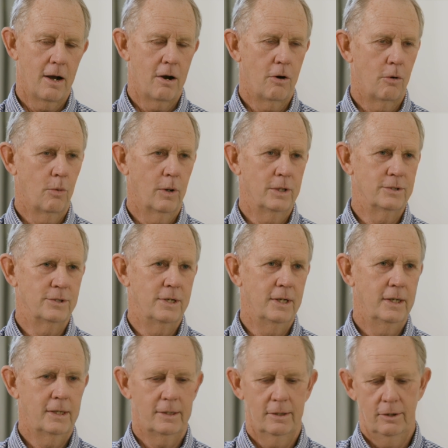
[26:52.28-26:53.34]
always
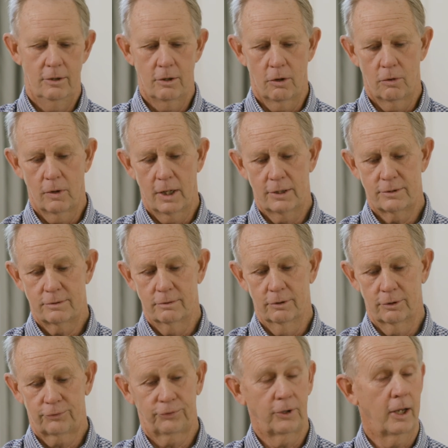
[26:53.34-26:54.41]
did. And, you know, that
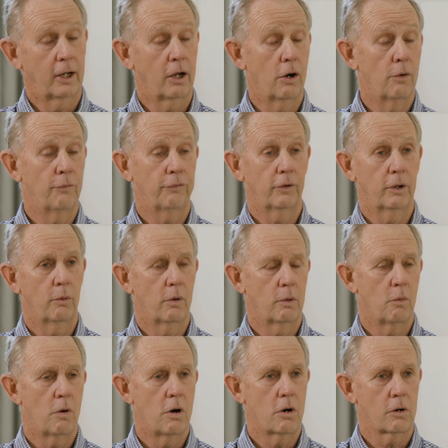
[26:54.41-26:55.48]
looks like hopefully what
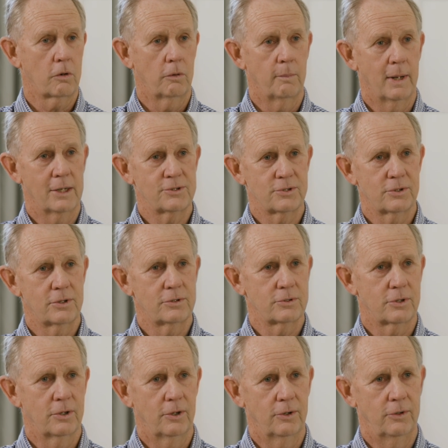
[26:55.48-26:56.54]
Walker, my son's,
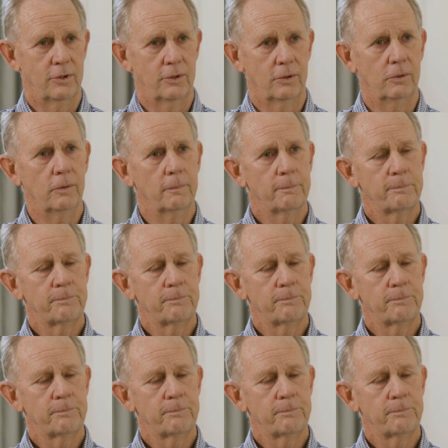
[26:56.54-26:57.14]
going to do.